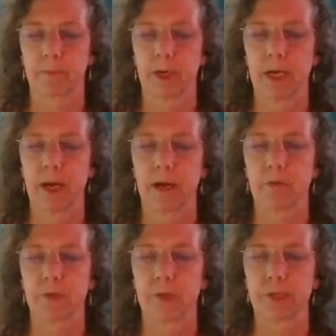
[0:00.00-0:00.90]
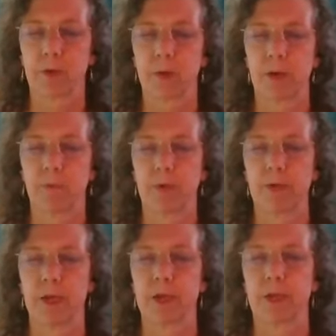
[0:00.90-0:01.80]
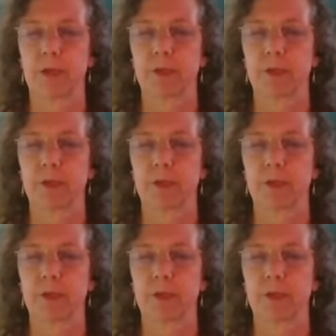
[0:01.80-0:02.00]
Right now, it feels like when I breathe in,